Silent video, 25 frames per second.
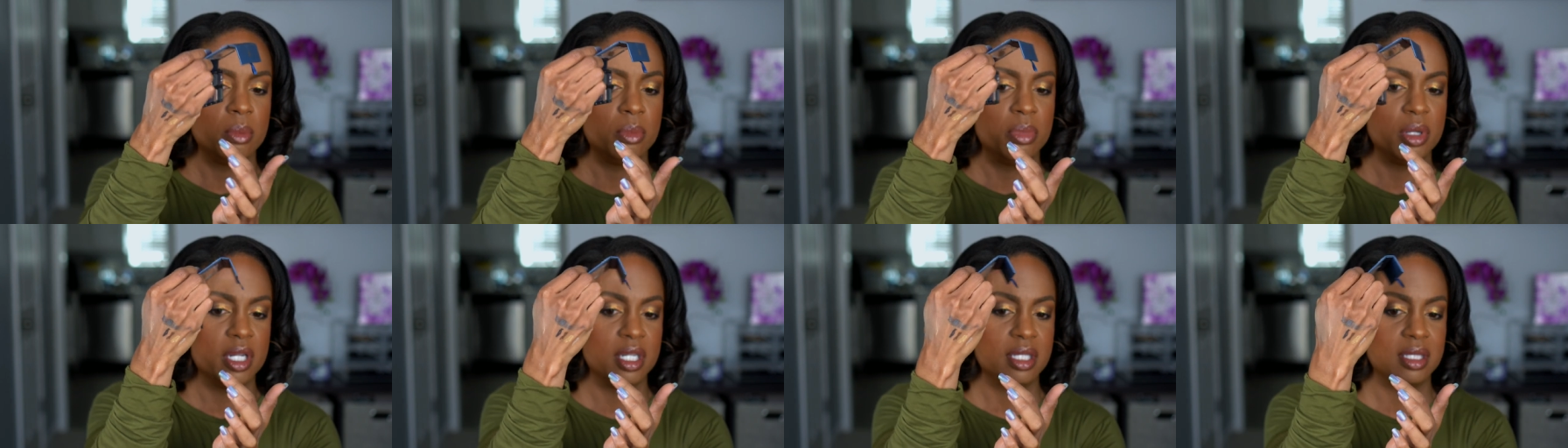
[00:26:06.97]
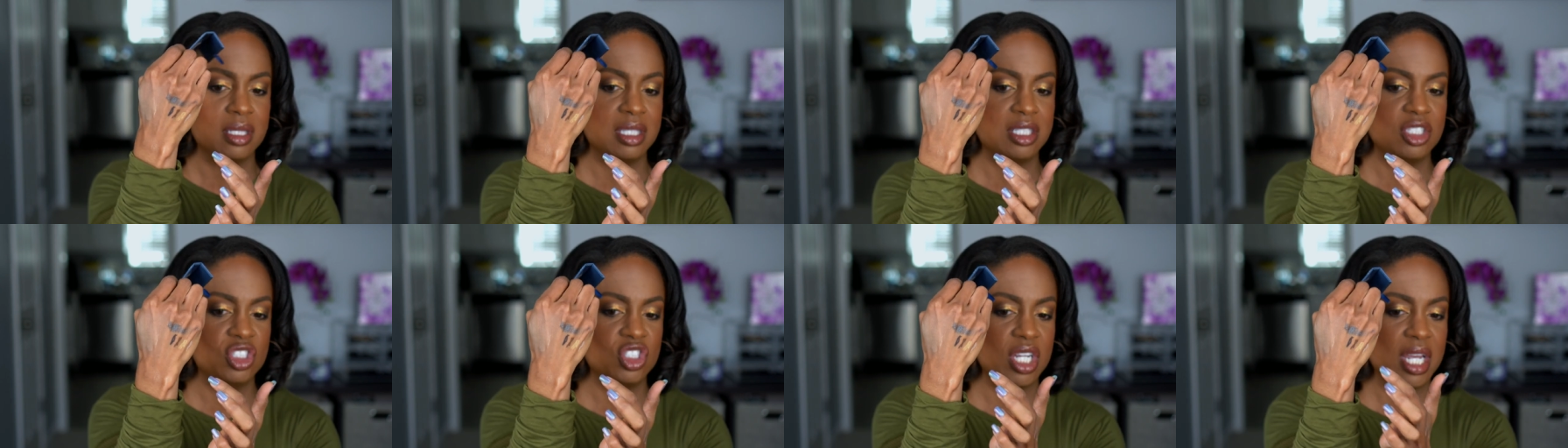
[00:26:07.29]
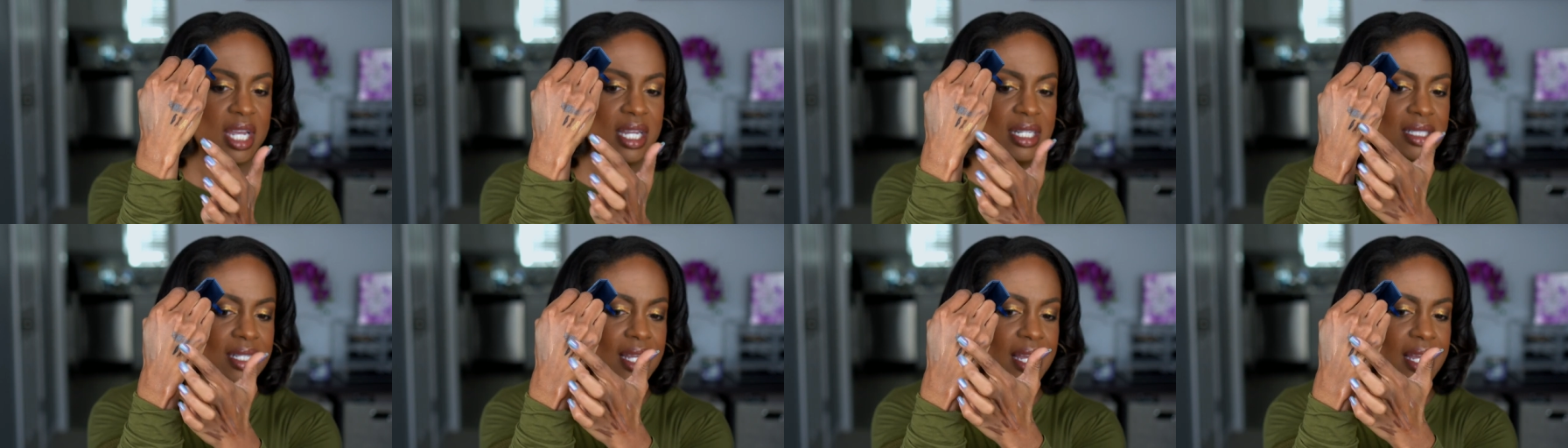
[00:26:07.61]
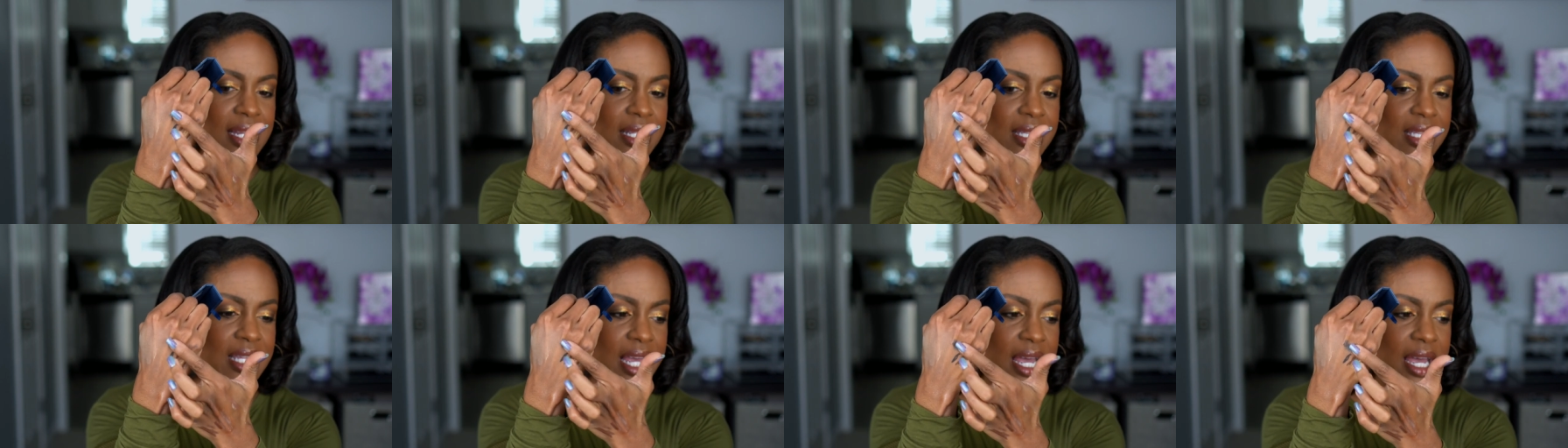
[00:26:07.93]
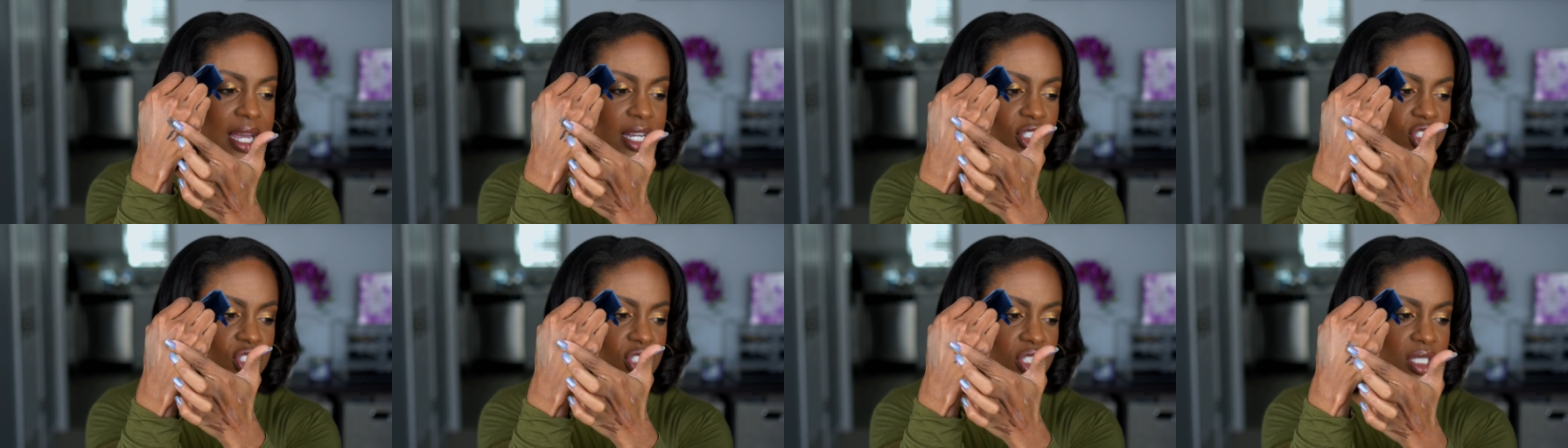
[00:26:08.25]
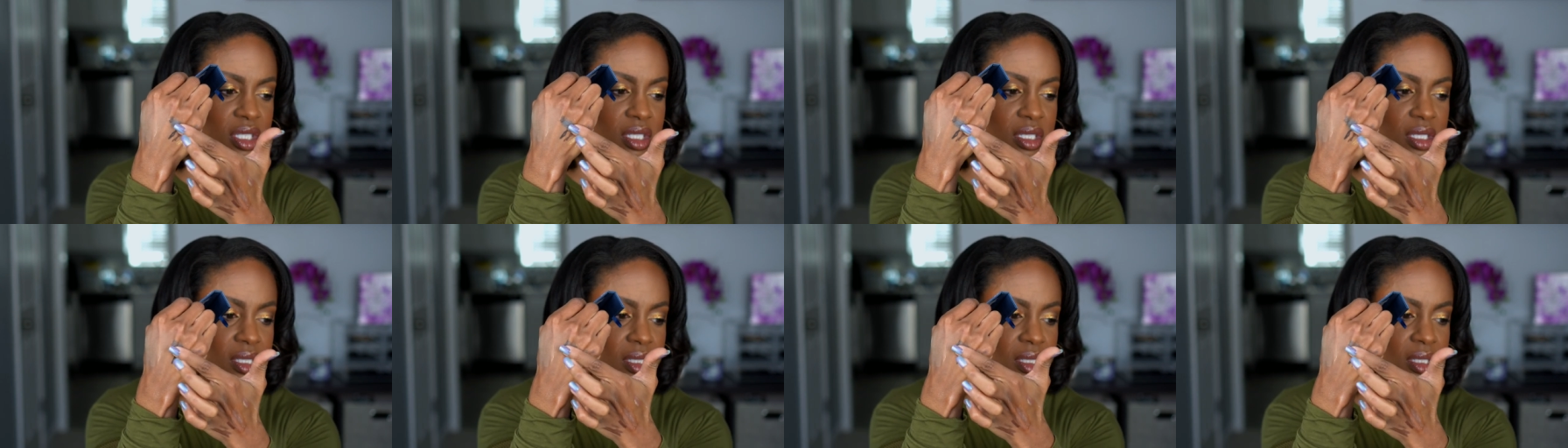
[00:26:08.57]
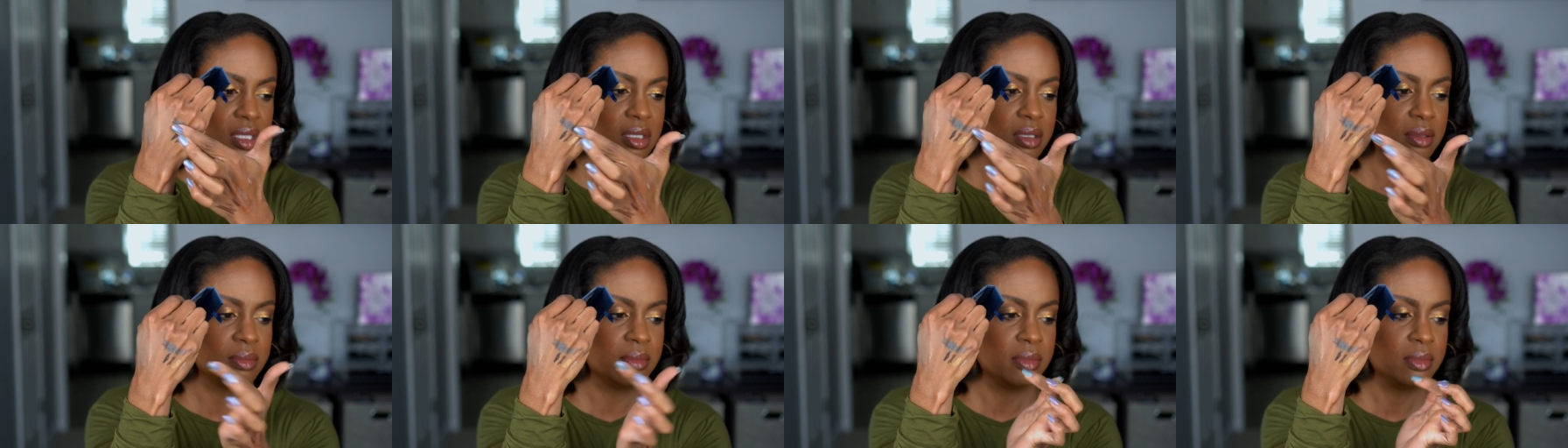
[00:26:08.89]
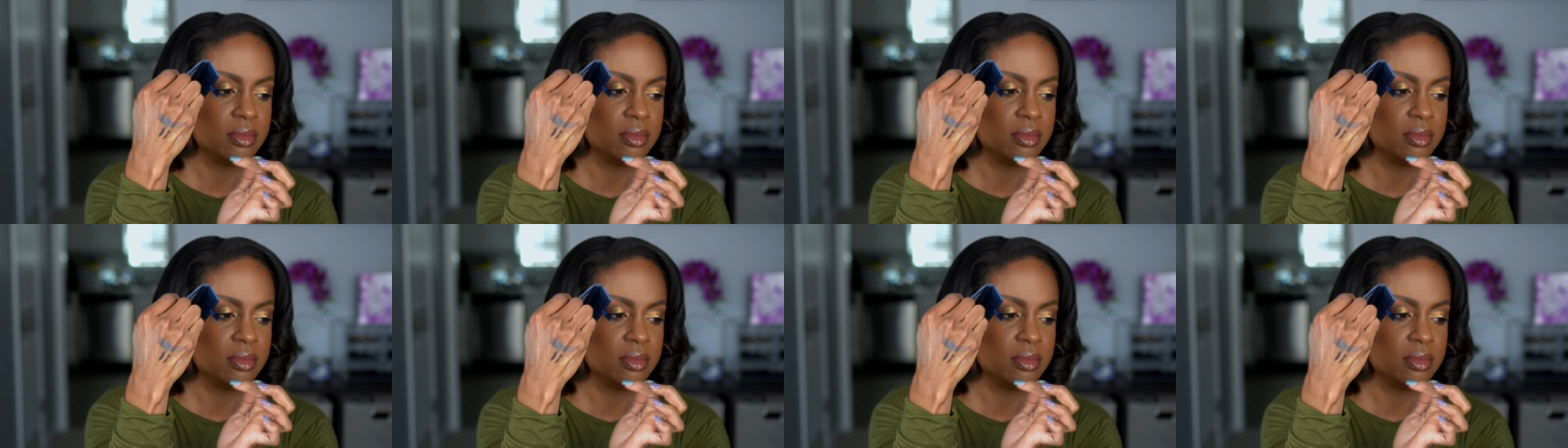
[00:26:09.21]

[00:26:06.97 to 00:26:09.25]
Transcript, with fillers: But shades like that just,